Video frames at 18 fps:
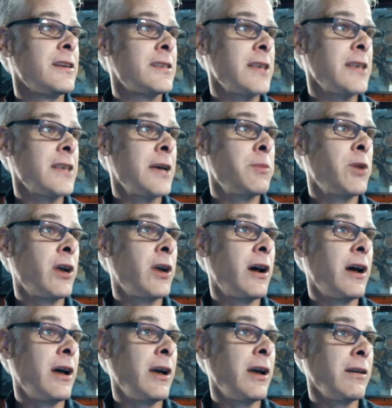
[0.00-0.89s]
Sam and
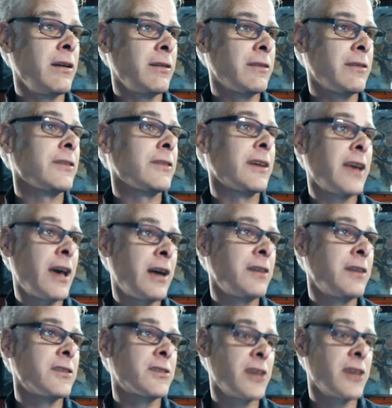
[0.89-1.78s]
I like
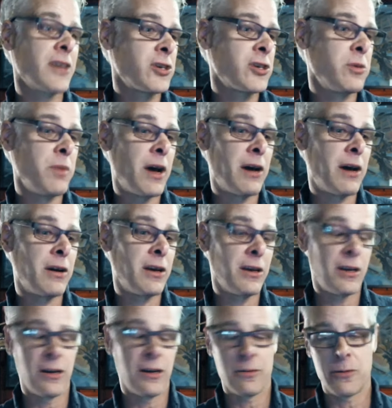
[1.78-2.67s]
had a discussion about
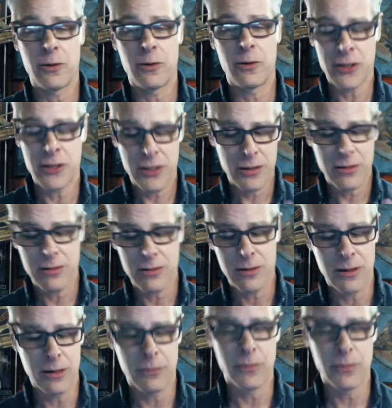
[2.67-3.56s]
it, and of course,
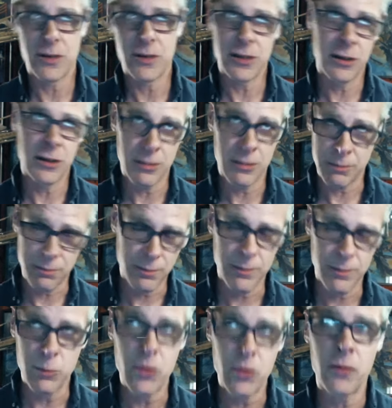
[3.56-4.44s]
if you've seen the
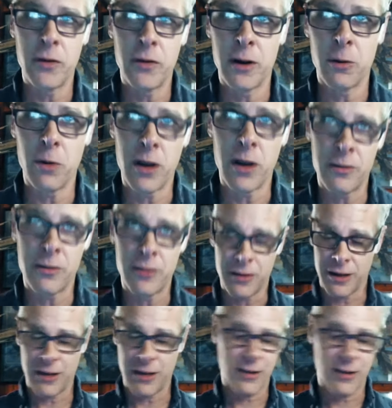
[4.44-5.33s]
movie or
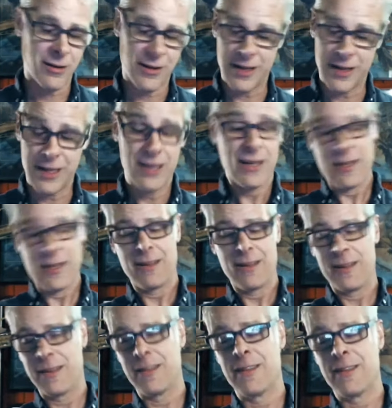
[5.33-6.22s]
whatever, like,
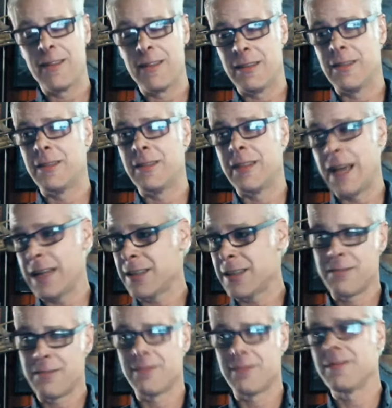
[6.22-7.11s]

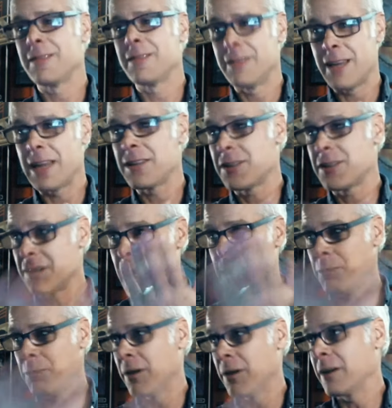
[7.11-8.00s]
that's
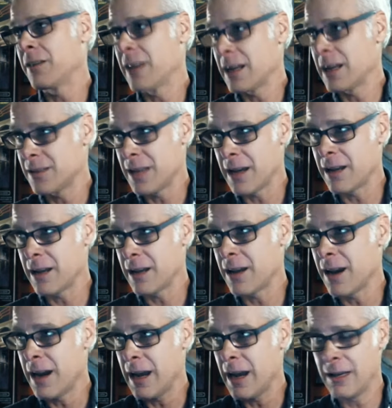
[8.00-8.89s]
Sam, like, that's that
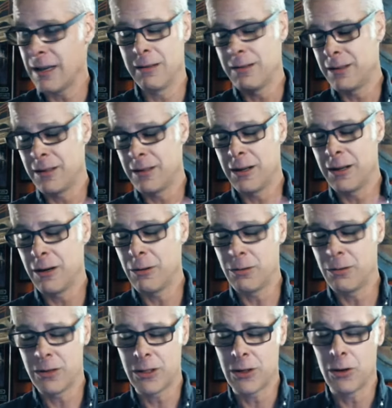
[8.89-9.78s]
guy, you
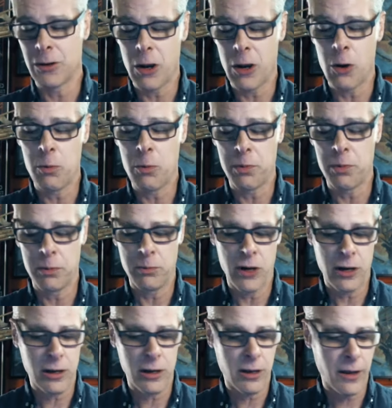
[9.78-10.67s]
know, he's totally open
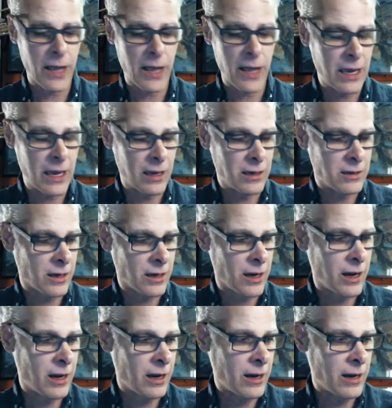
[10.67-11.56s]
book. And
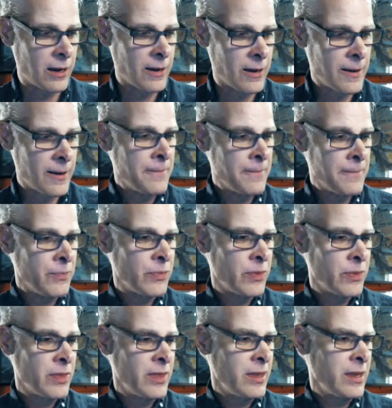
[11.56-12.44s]

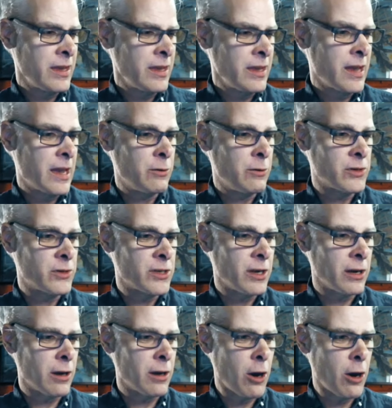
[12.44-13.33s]
and he was
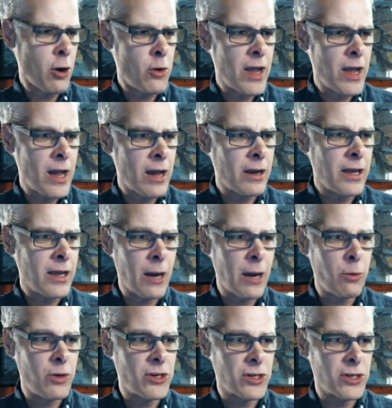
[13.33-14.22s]
like, oh
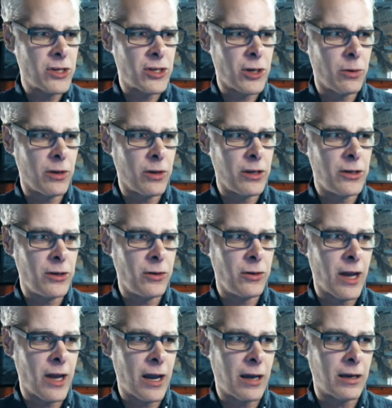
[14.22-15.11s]
yeah, we should totally
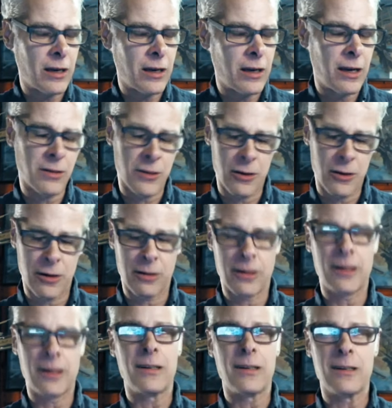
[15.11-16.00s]
do that. And
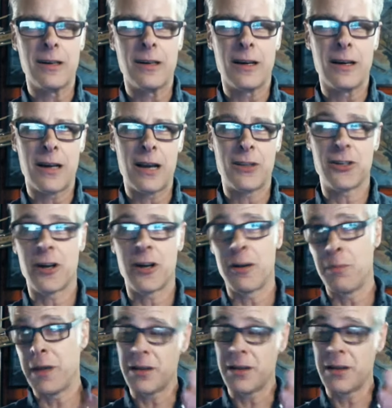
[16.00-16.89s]
so I
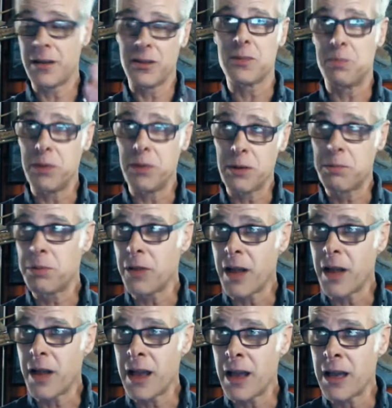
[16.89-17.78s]
started making this big
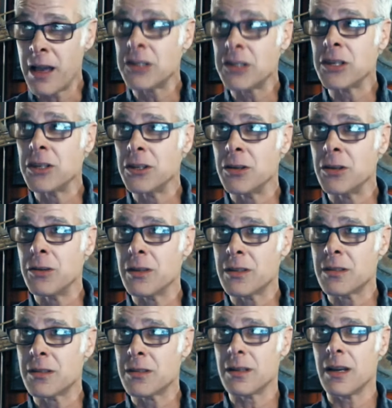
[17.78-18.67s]
plan to do
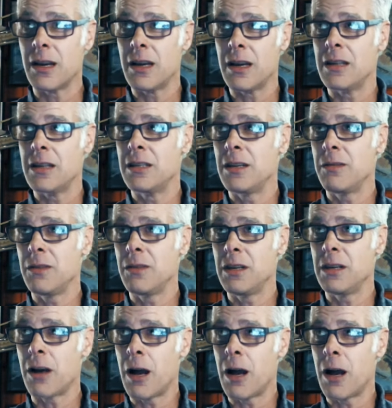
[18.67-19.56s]
this
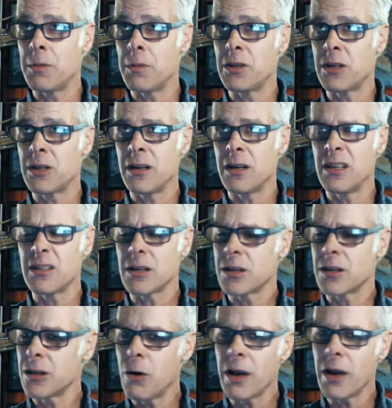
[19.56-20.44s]
DVD commentary. And he's
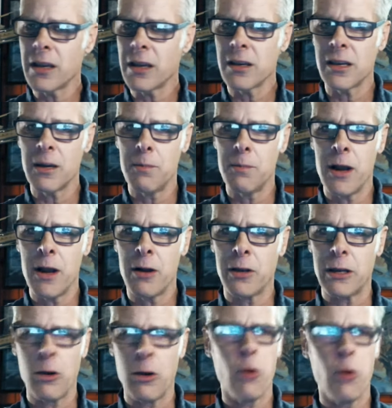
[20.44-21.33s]
like, you know, I could get
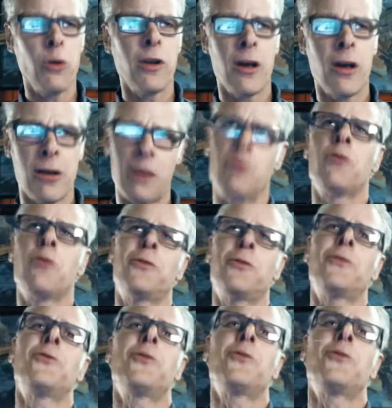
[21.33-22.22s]
Melody, hold
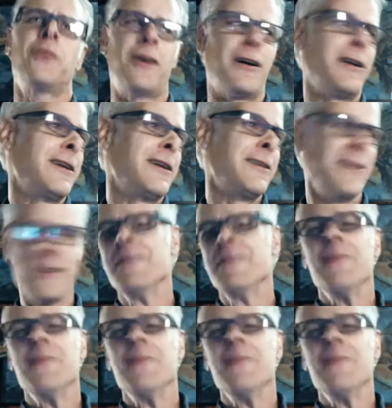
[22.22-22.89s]
on,